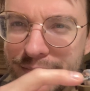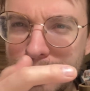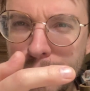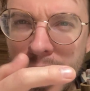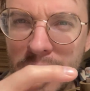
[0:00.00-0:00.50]

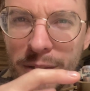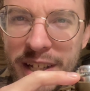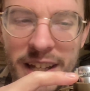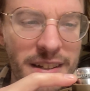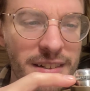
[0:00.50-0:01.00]
model
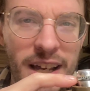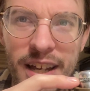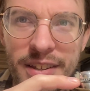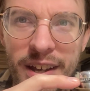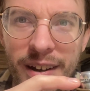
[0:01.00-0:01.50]
kit
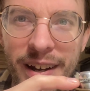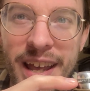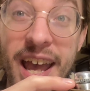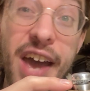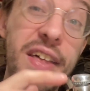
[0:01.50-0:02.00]
on there, and